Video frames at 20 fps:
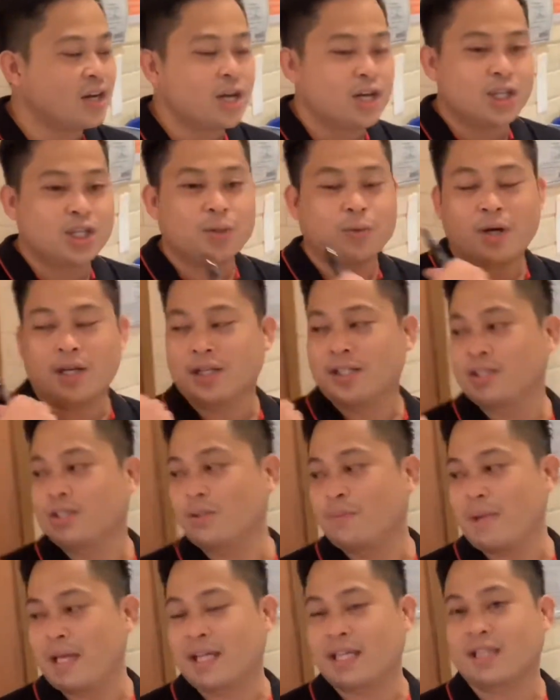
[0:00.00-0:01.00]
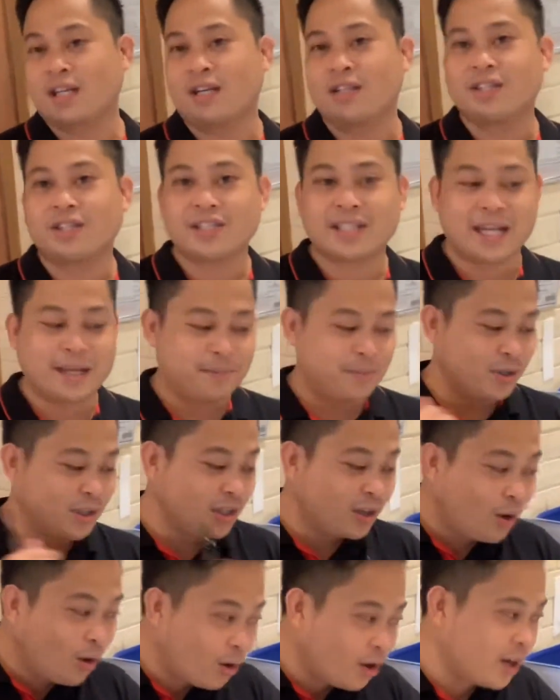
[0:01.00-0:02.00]
you want to make it on your table
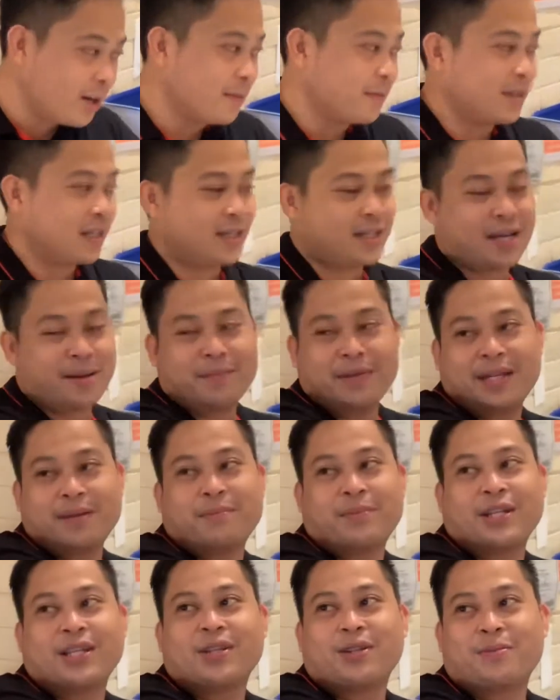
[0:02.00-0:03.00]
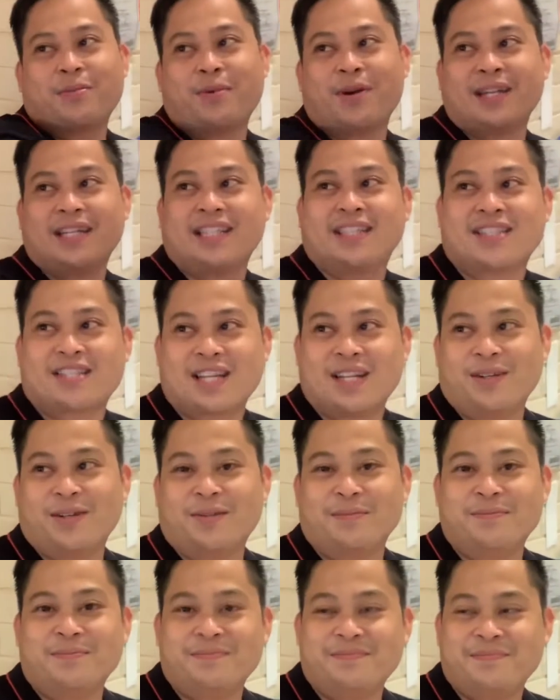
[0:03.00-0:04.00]
or kami rin pwede gumawa din sa table.